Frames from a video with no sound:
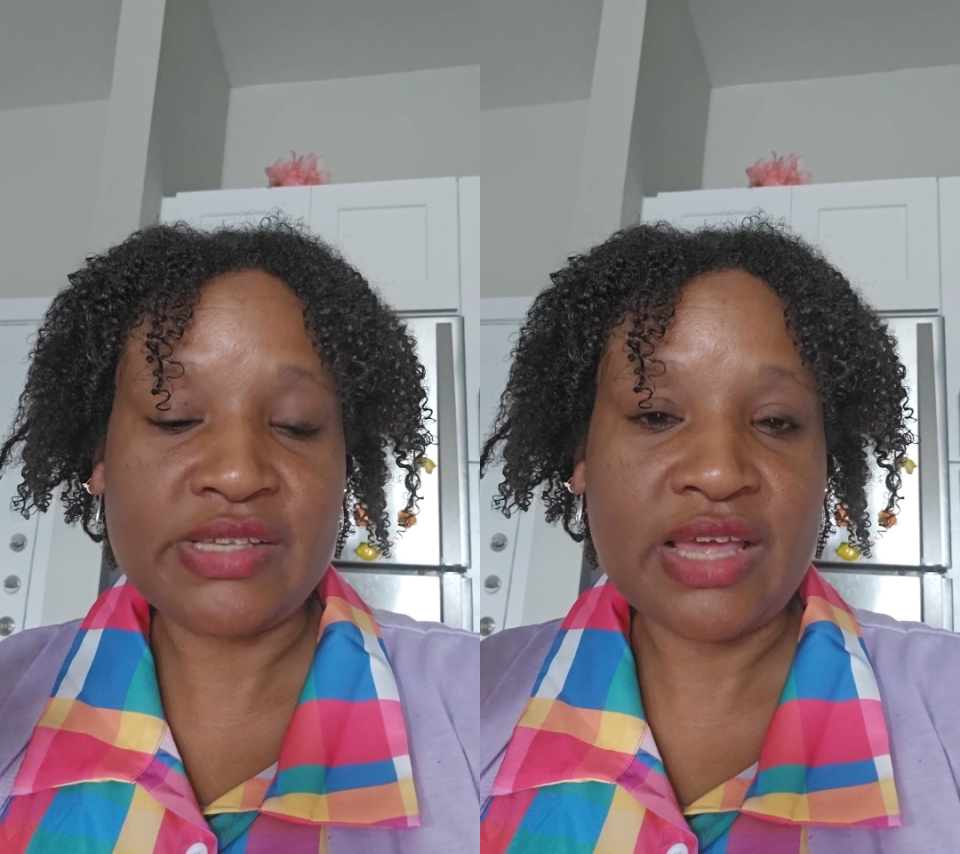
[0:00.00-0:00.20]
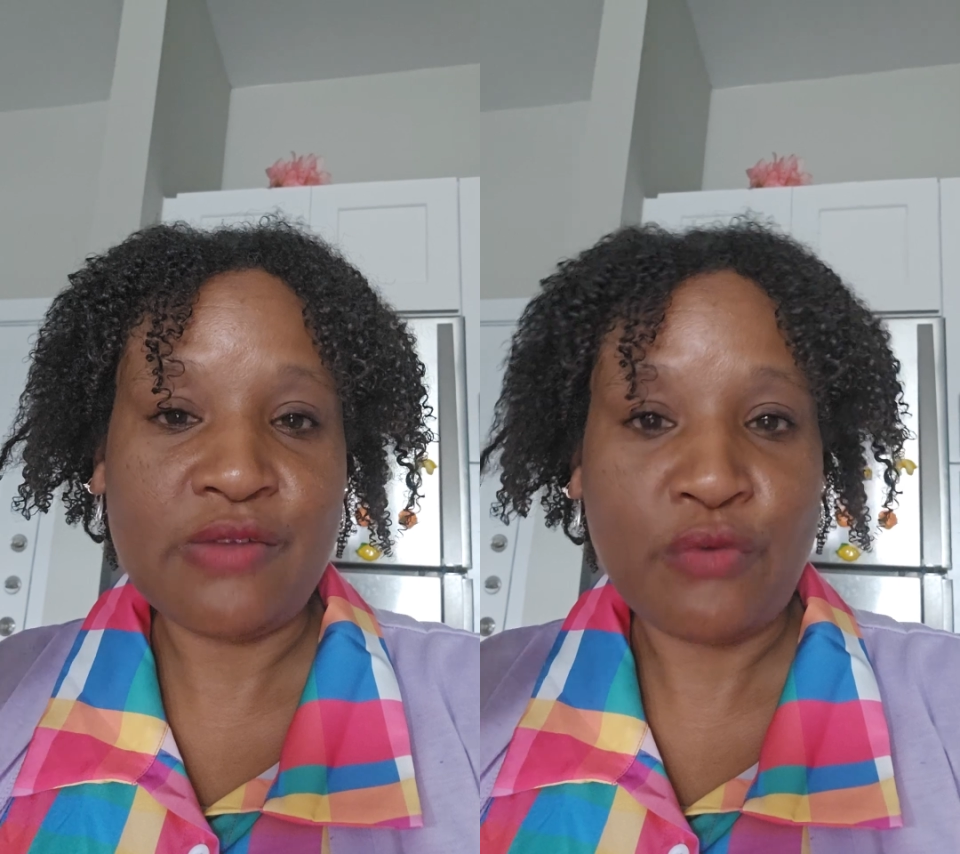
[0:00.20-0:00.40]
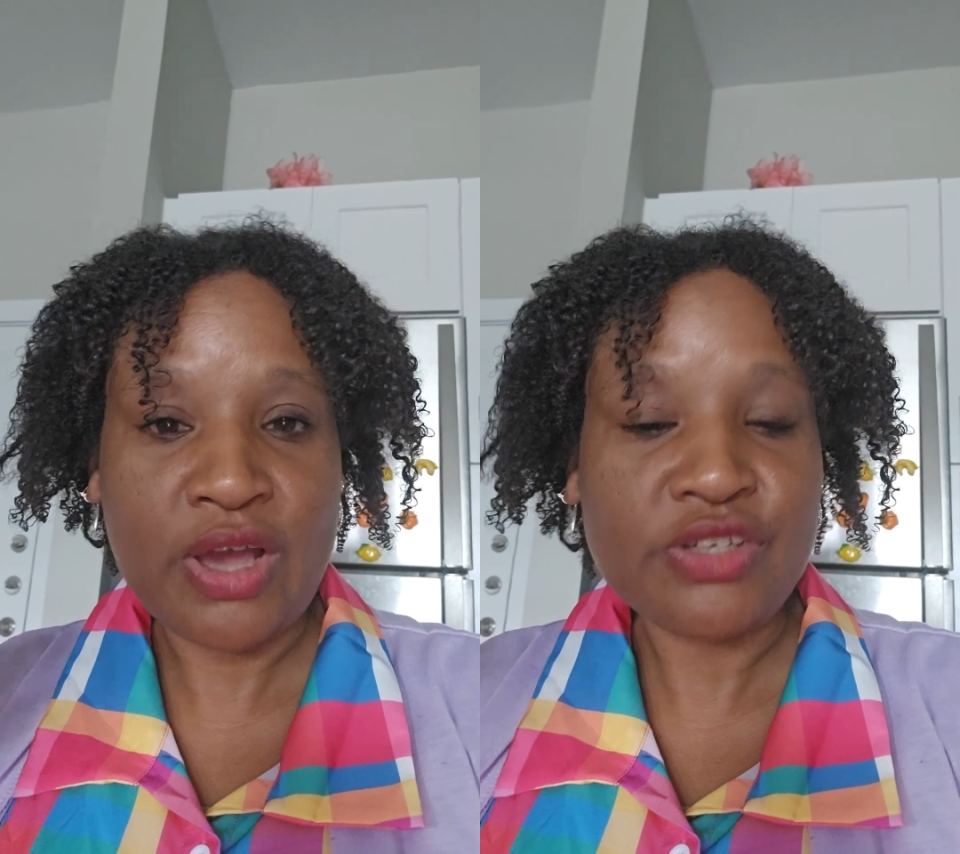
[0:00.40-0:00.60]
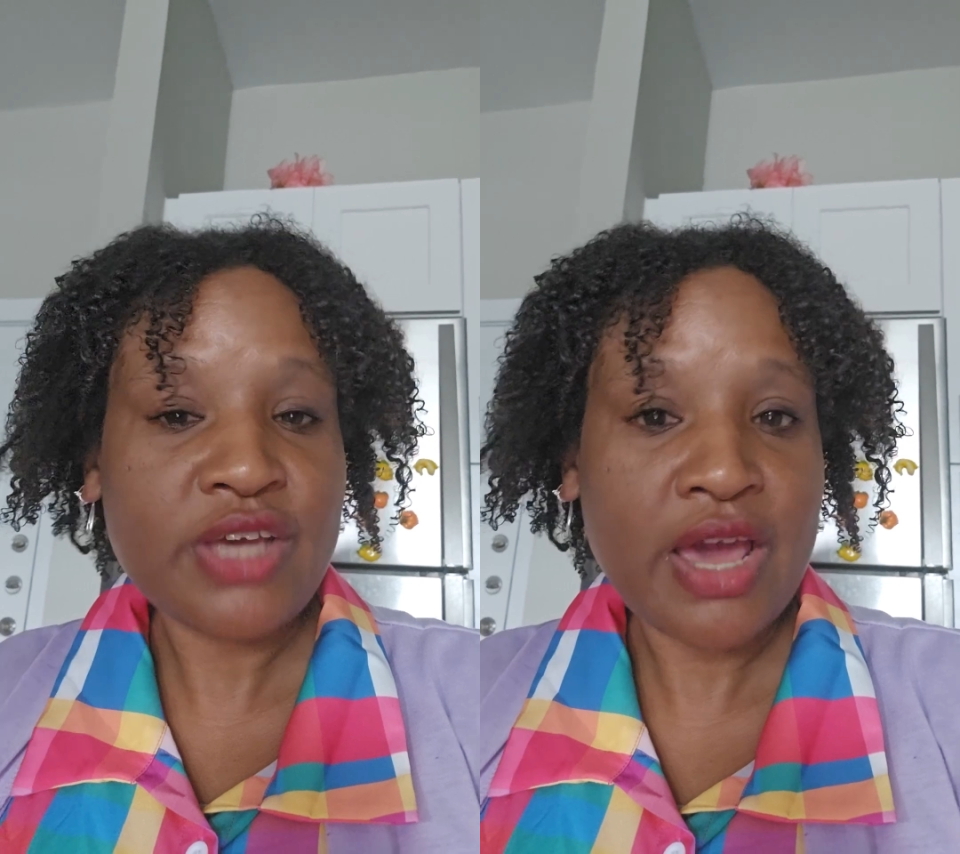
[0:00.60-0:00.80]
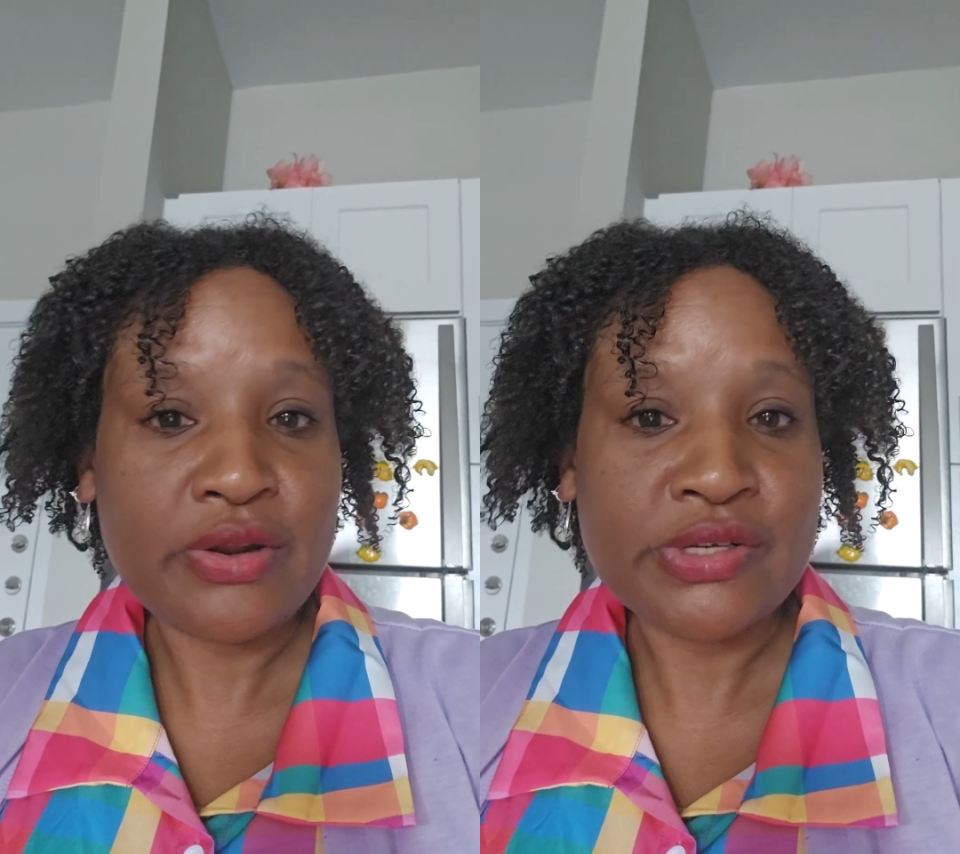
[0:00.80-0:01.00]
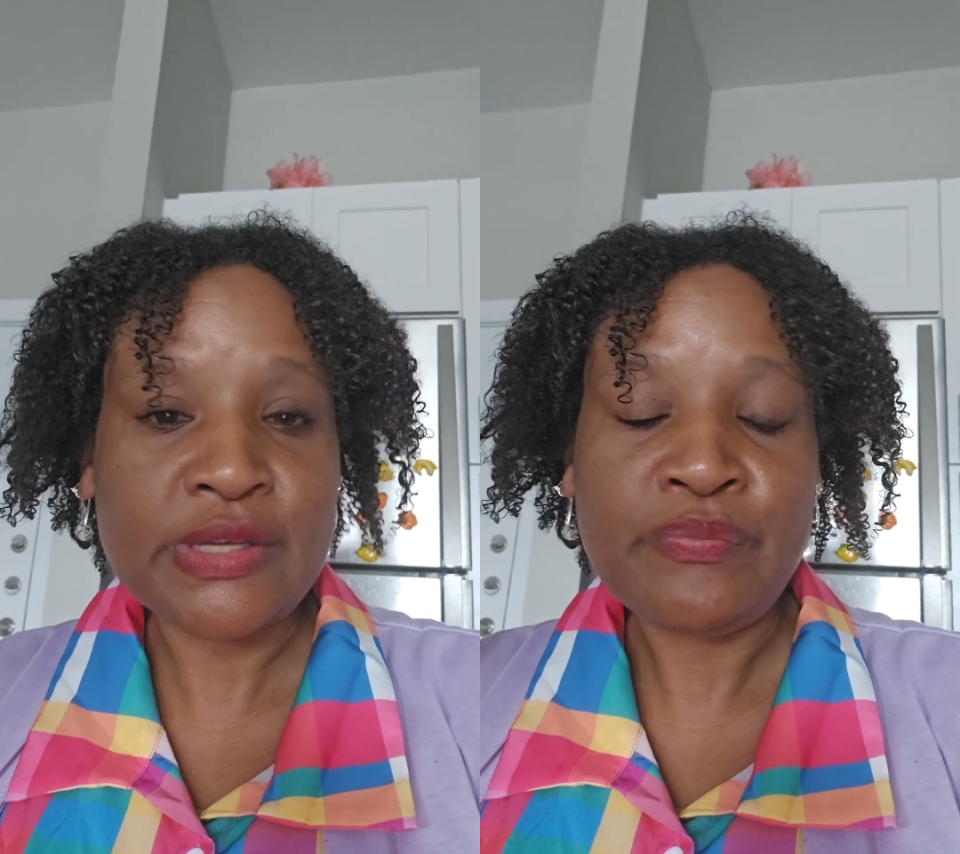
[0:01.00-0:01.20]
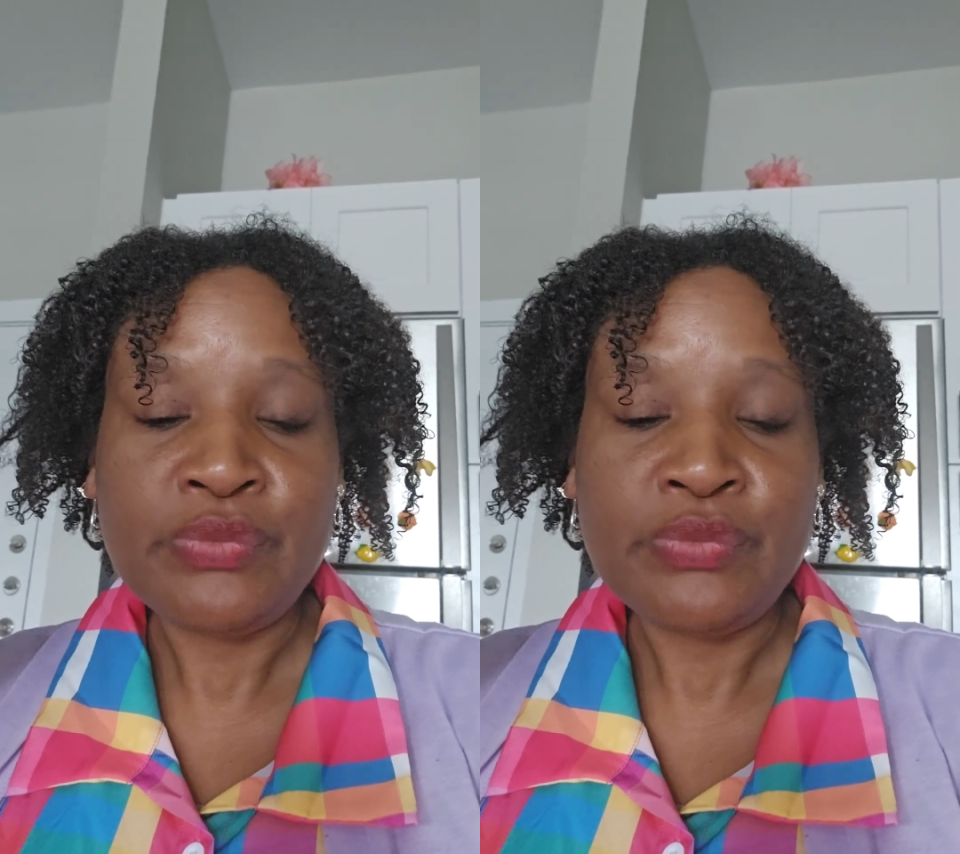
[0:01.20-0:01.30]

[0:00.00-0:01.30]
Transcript: And for educators,